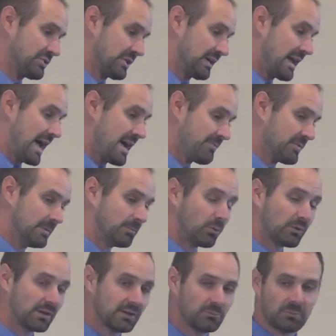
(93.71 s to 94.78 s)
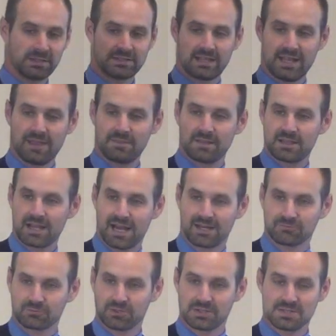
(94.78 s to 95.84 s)
start off the morning, one to end the
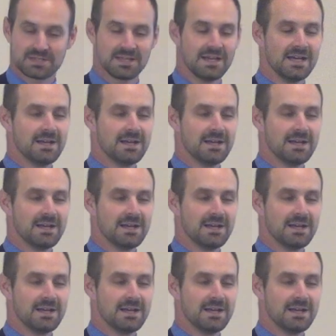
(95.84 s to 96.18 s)
conference.